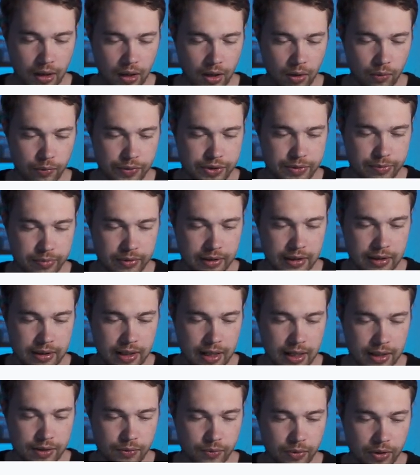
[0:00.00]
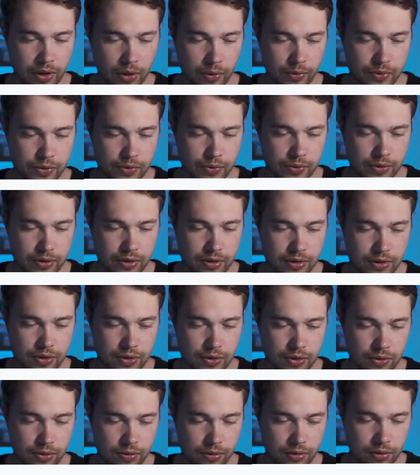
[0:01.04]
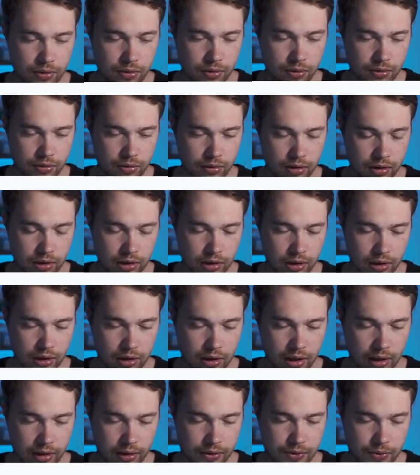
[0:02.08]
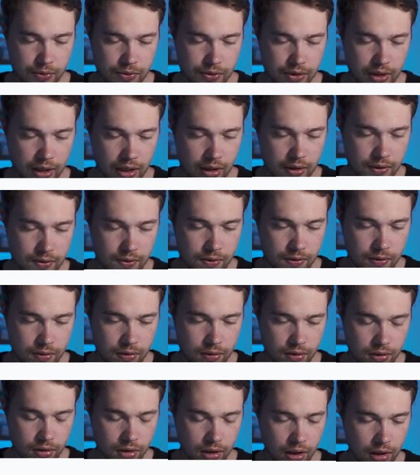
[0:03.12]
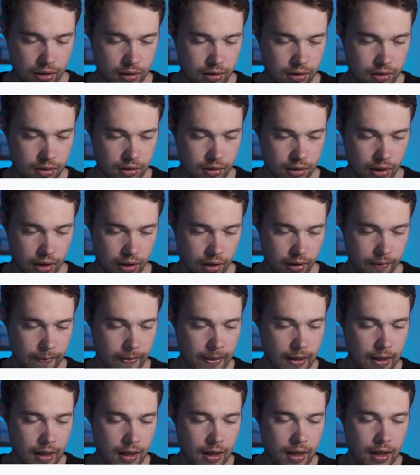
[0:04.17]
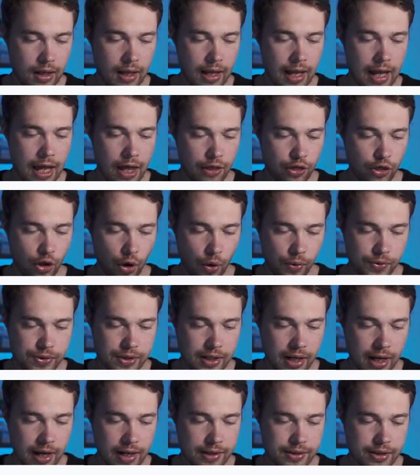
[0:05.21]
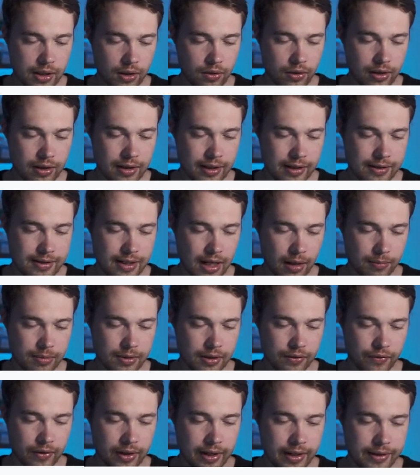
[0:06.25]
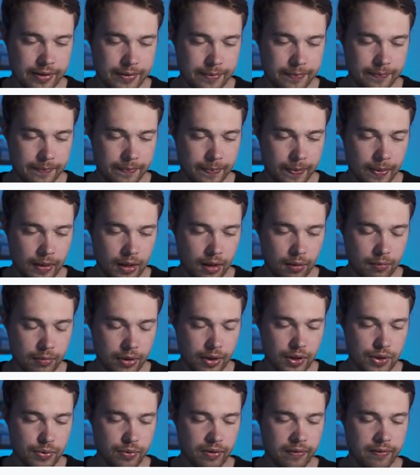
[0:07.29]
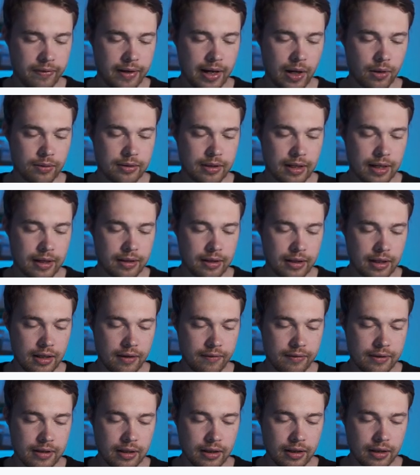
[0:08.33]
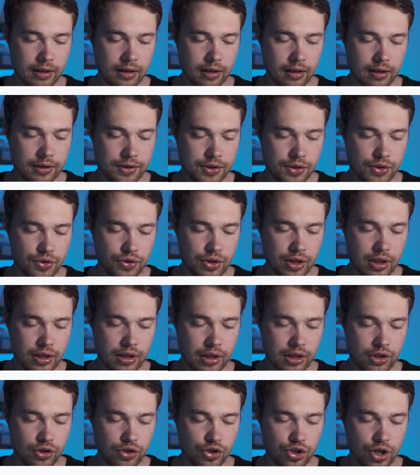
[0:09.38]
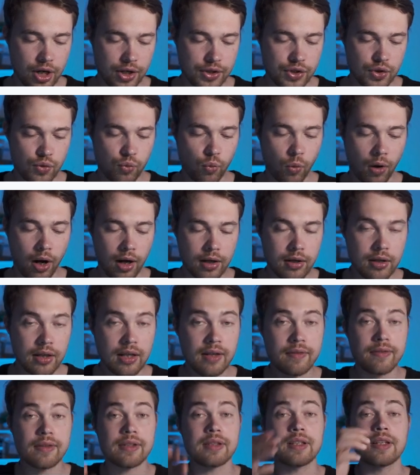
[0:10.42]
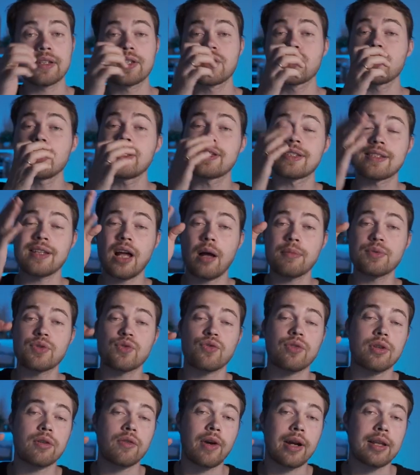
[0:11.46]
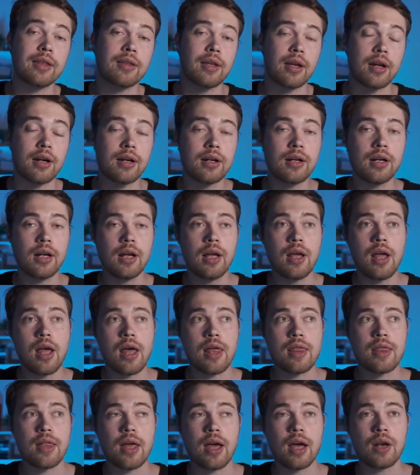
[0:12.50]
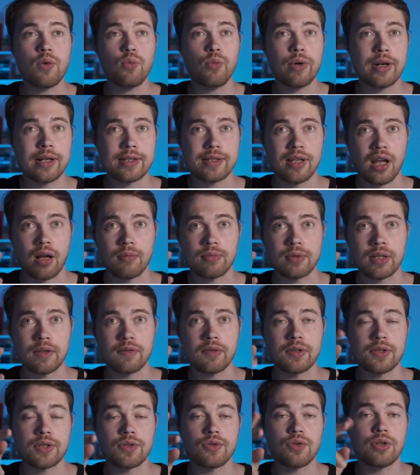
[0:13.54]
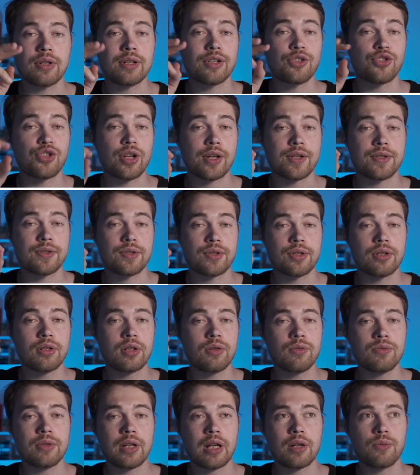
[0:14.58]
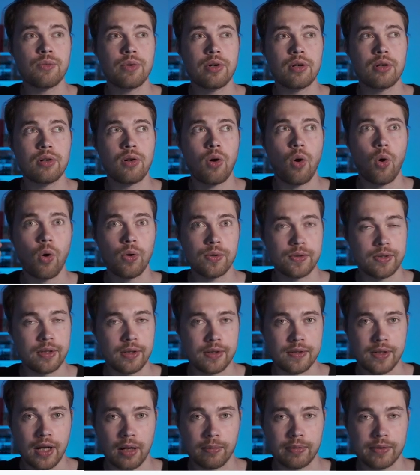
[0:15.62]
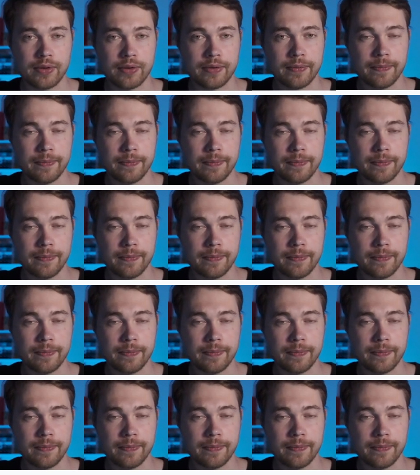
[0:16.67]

We split that, we go to another 2 states. Yeah. And those guys are already accepting, right? Because we found that if the string is just 1, if the string stops right there, then we accept. If the string is just 0, then we also accept.